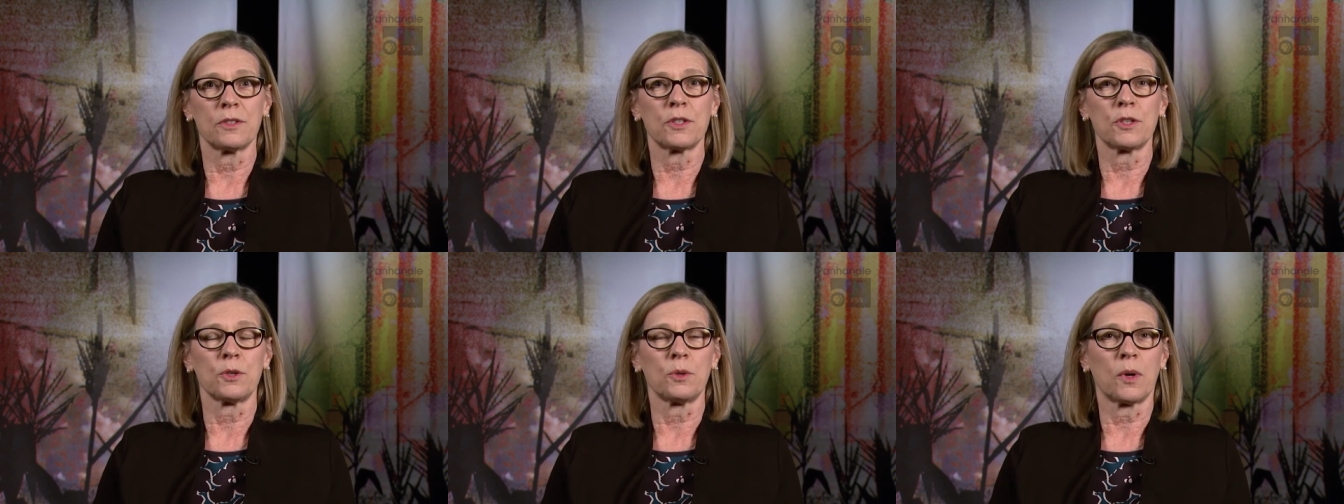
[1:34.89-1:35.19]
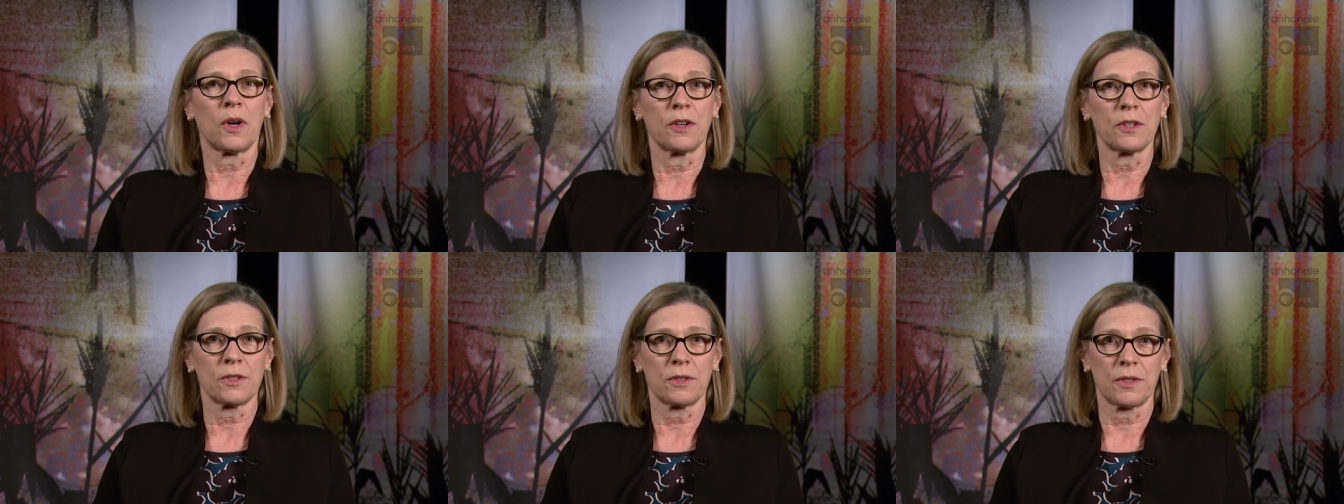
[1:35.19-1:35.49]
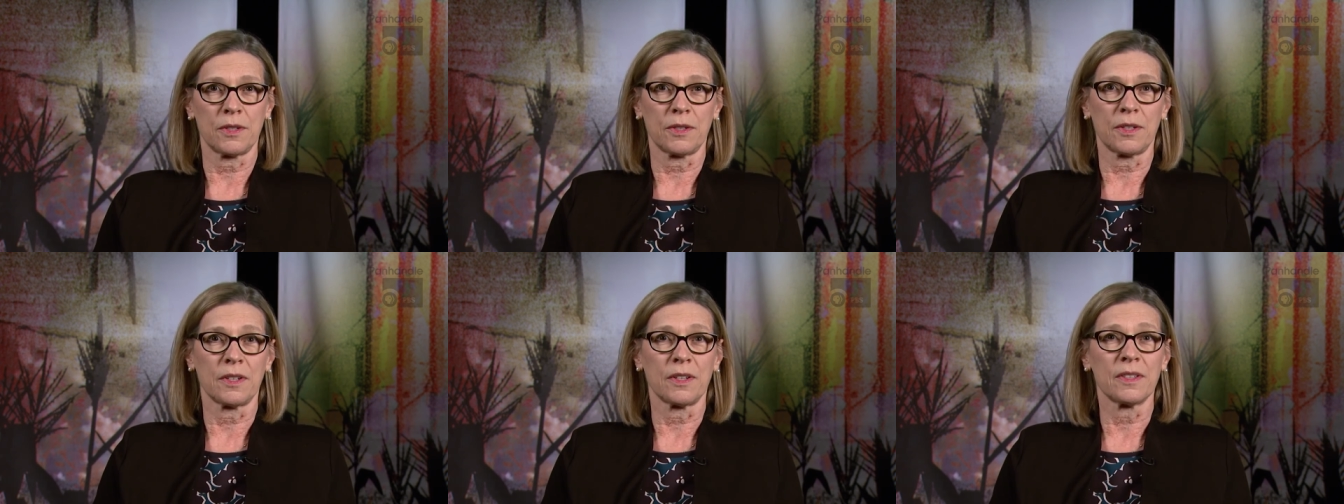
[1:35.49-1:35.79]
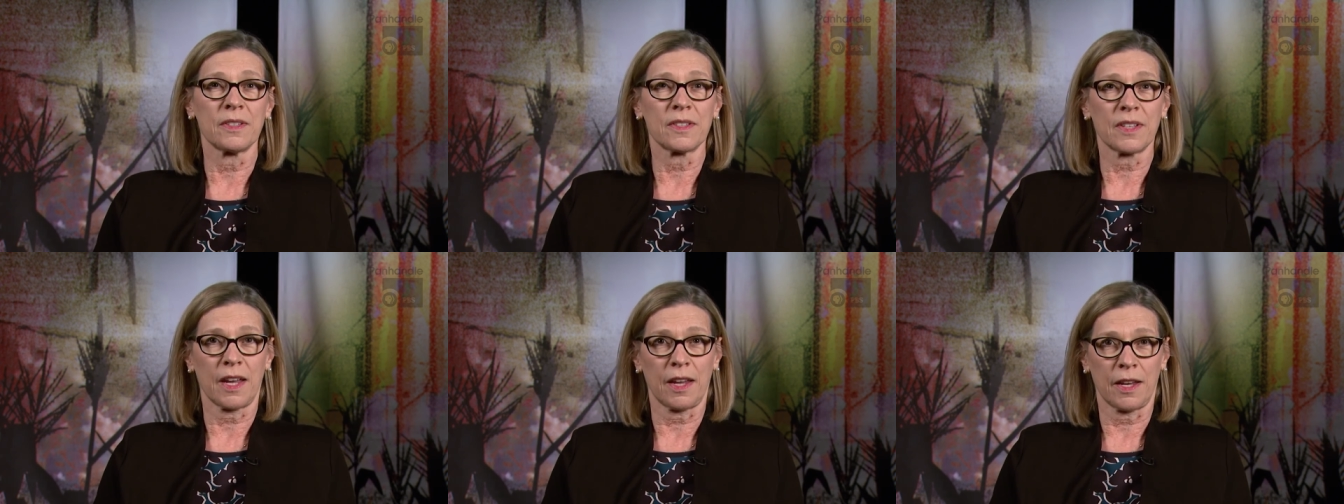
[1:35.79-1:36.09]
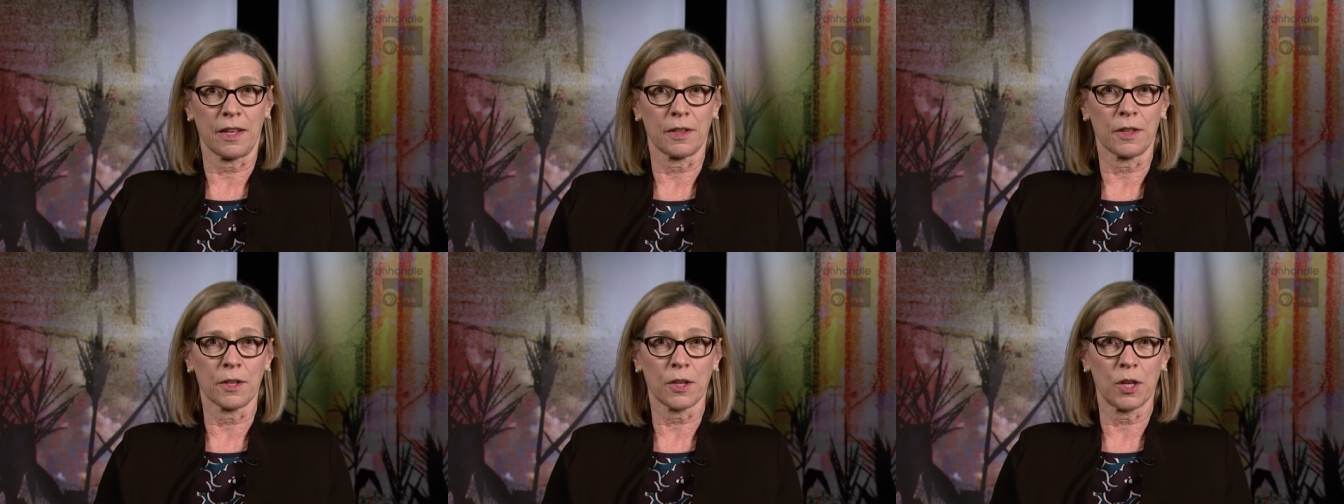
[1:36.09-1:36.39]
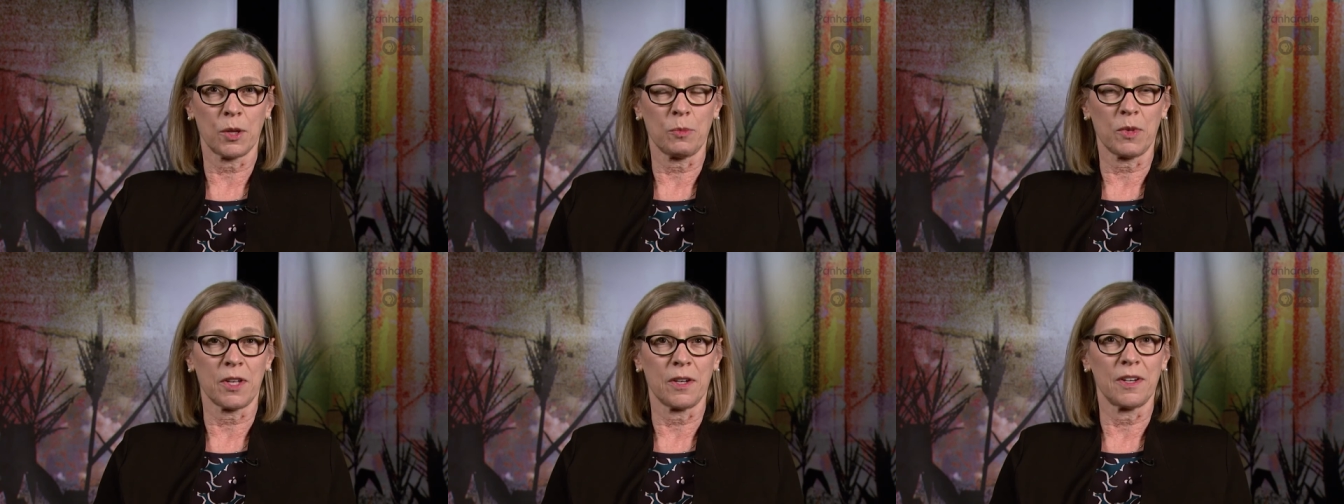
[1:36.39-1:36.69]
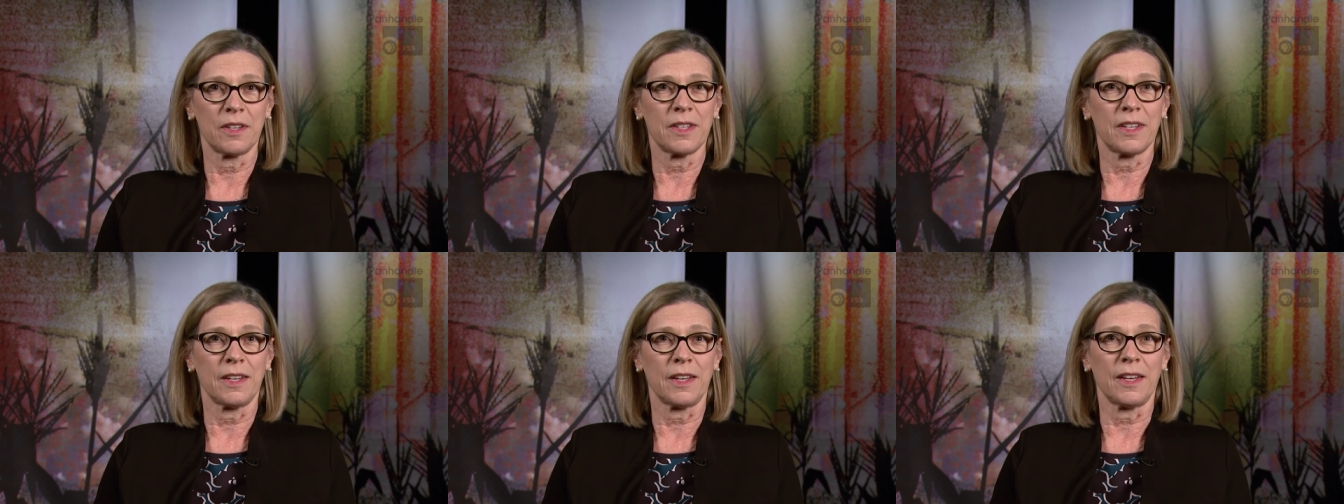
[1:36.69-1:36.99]
to our students and the
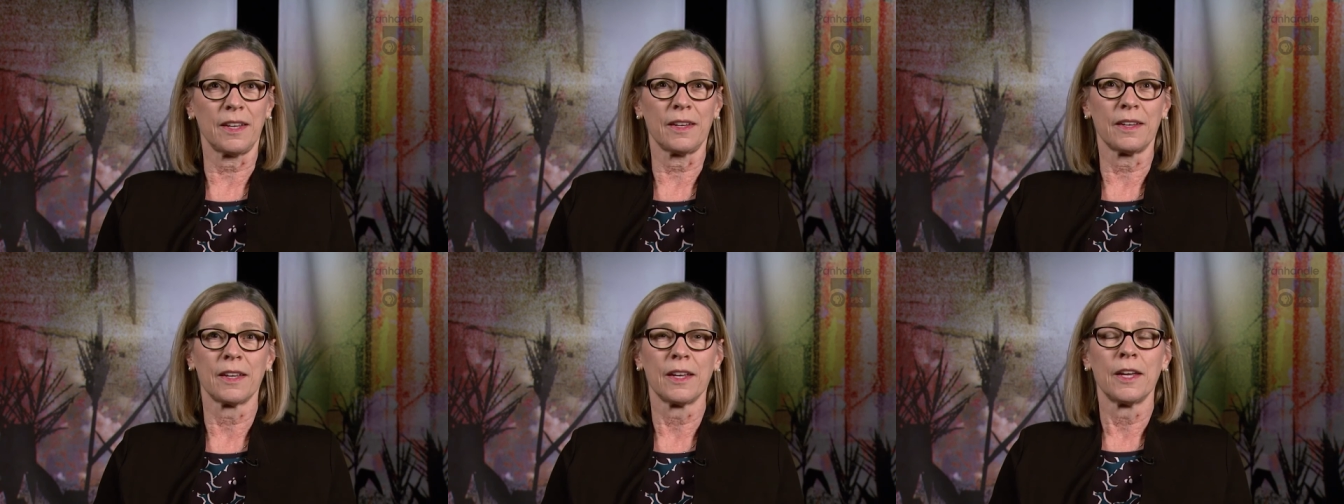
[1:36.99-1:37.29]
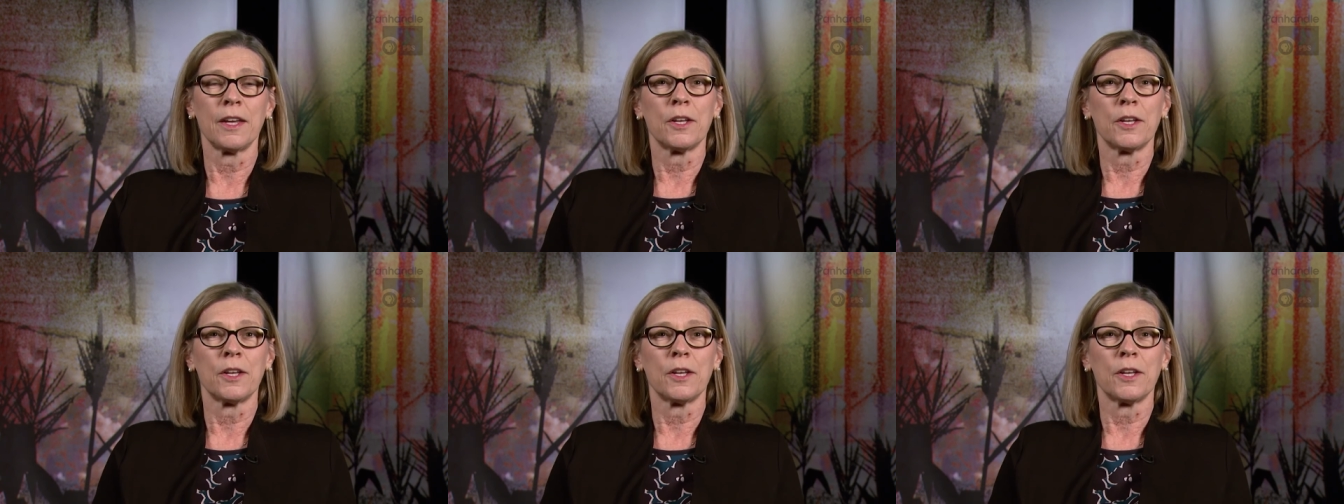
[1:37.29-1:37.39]
community,